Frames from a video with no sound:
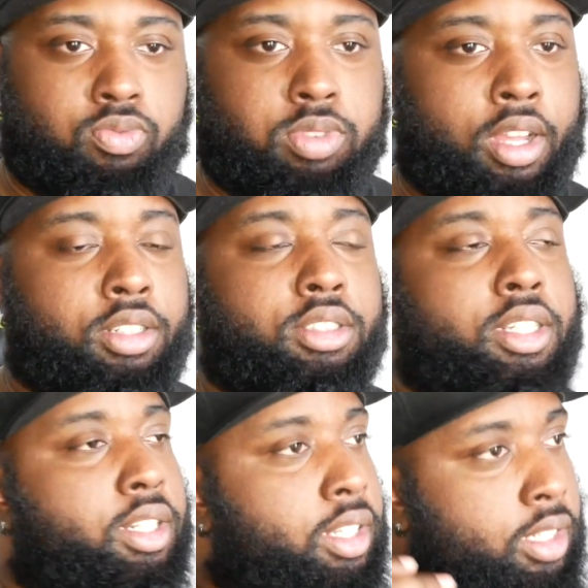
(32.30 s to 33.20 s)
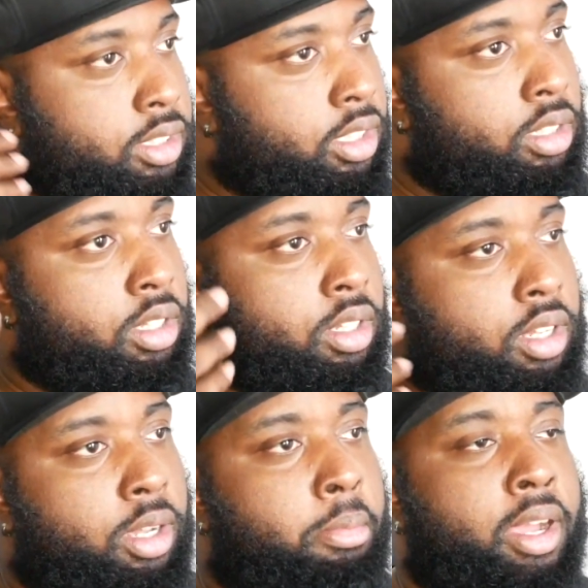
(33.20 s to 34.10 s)
understand that he is a
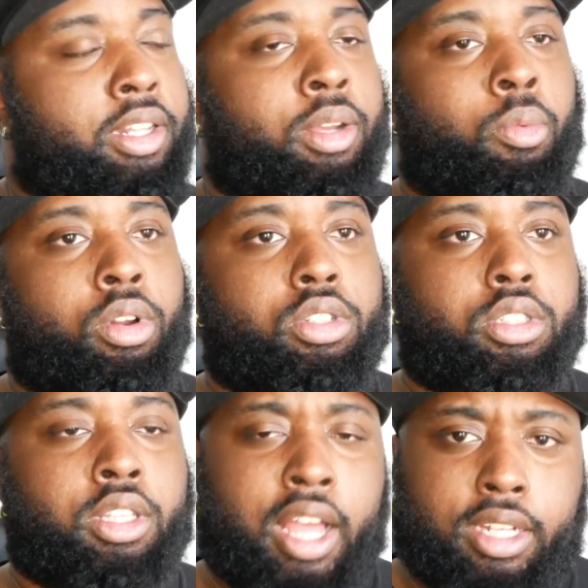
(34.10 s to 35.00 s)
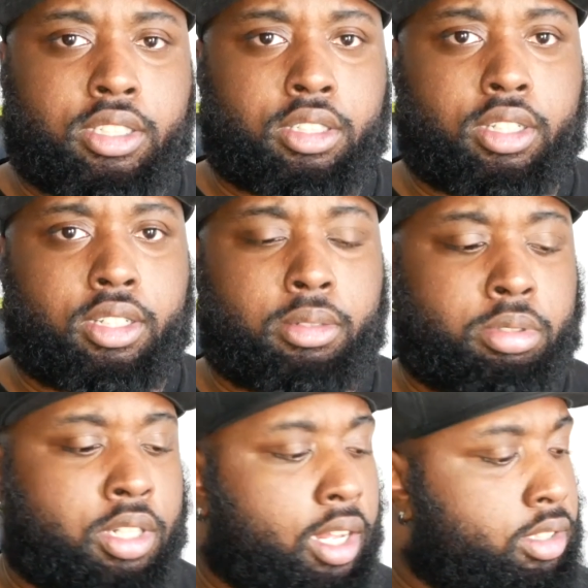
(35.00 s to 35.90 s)
mind that works logically. I'm
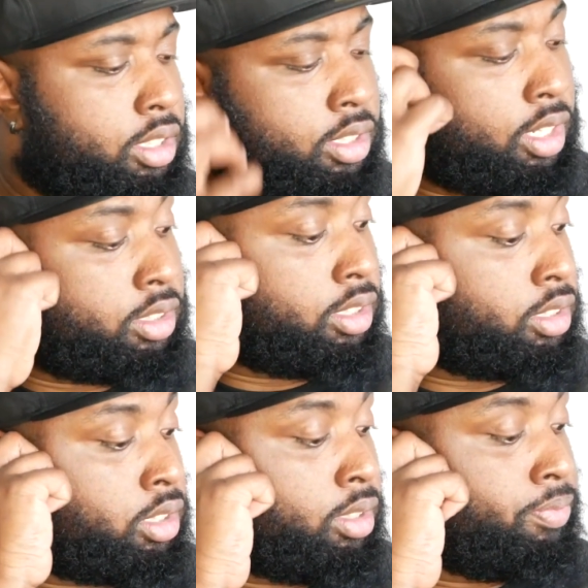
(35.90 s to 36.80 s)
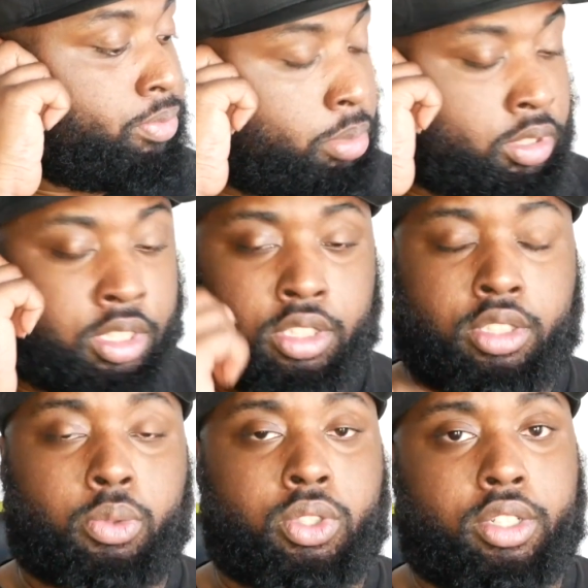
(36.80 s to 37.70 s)
shocked that he takes his position
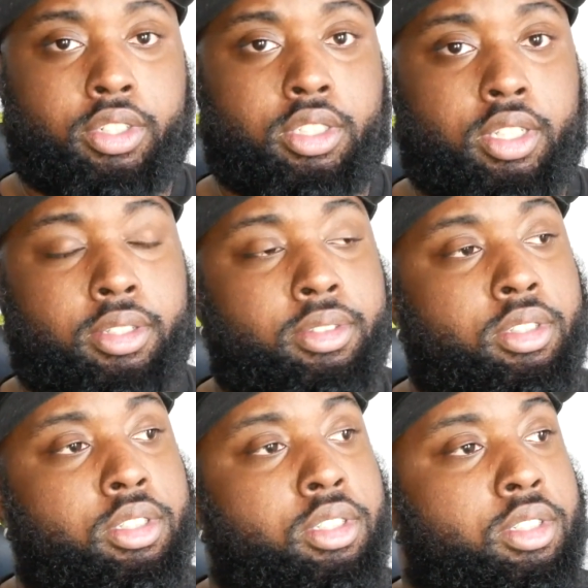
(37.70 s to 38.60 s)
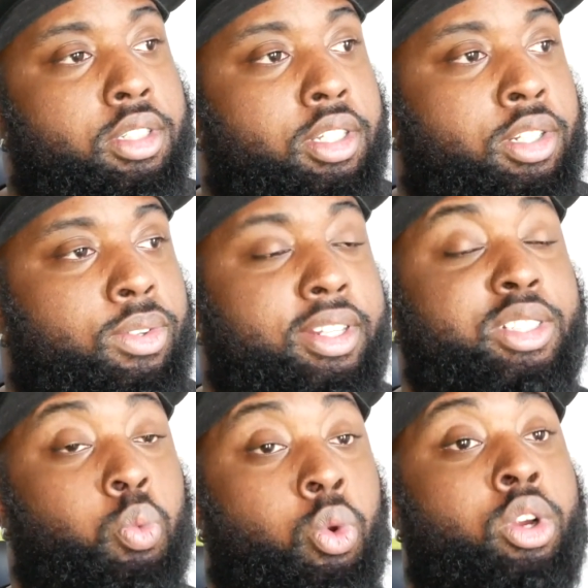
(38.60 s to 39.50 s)
so seriously, and know that
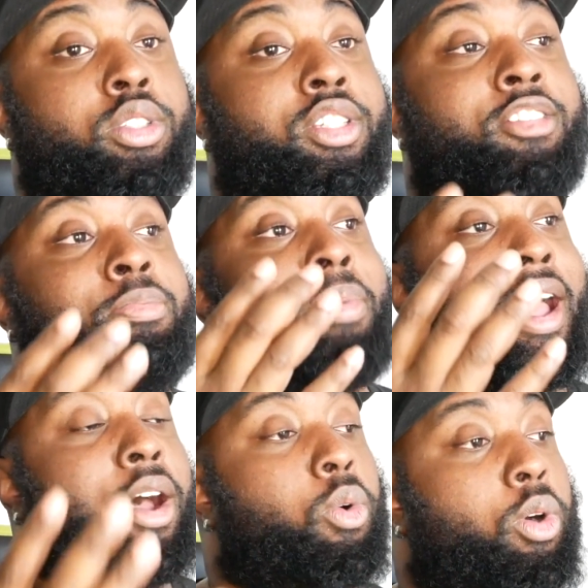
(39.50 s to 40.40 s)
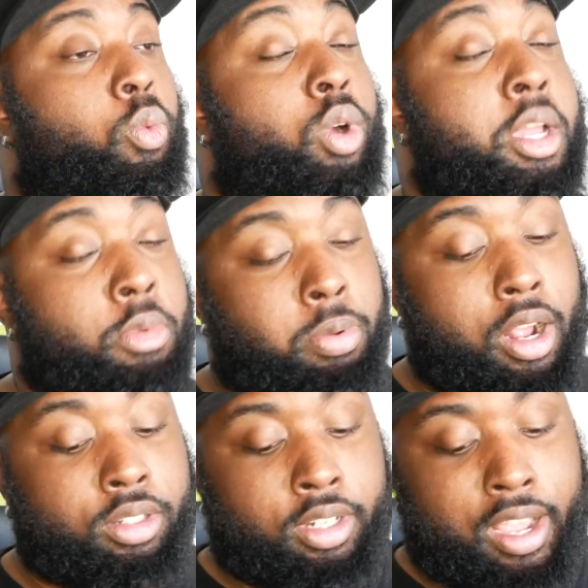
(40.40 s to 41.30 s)
his words have power, way more
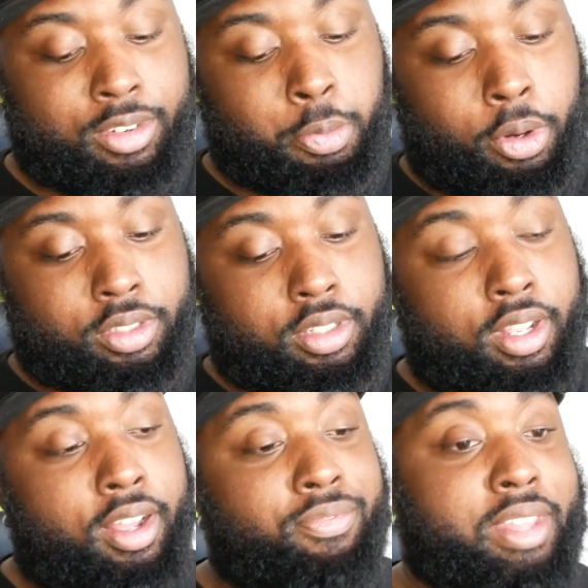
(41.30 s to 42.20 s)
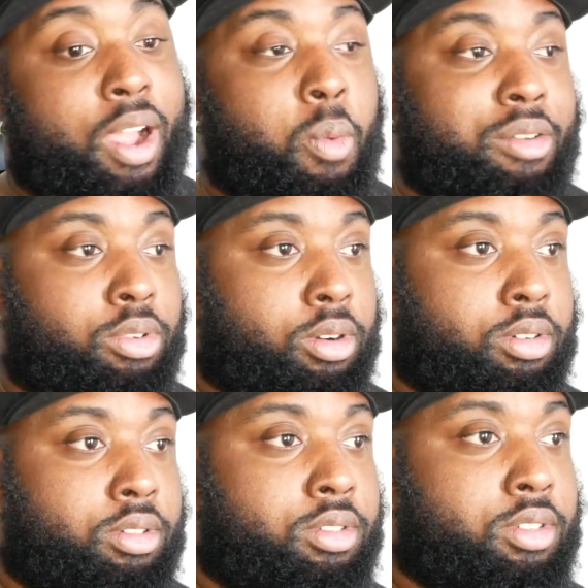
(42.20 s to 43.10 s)
power than the average person. However,
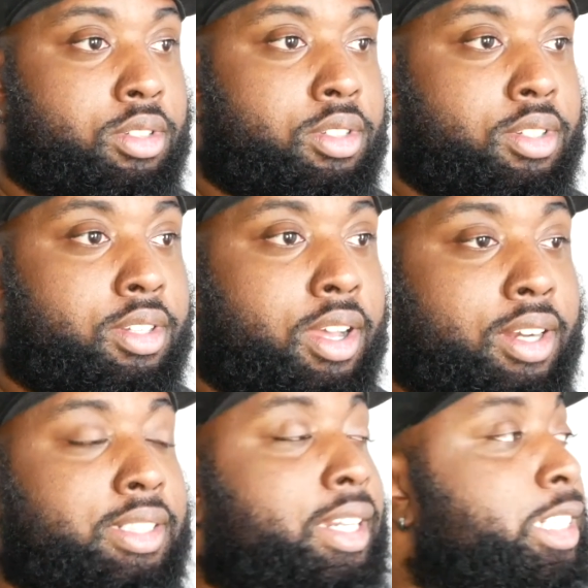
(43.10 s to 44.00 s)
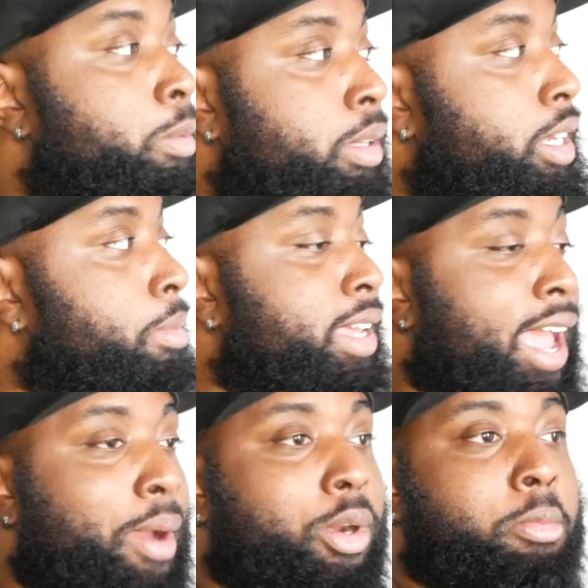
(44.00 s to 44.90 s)
how does that explain him
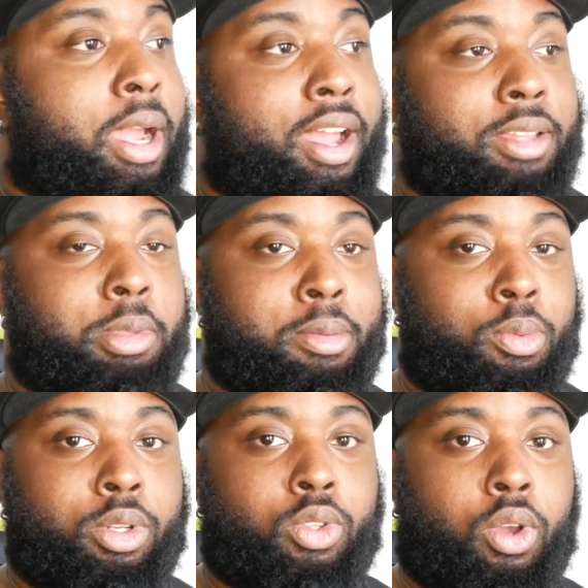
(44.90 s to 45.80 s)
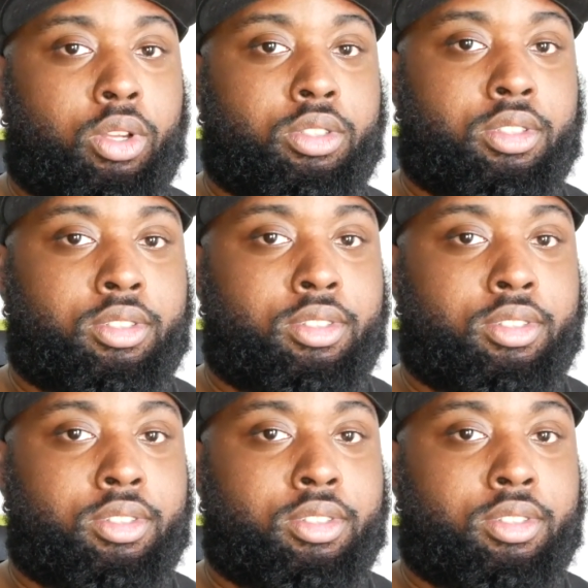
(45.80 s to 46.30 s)
cowering behind people when he talks?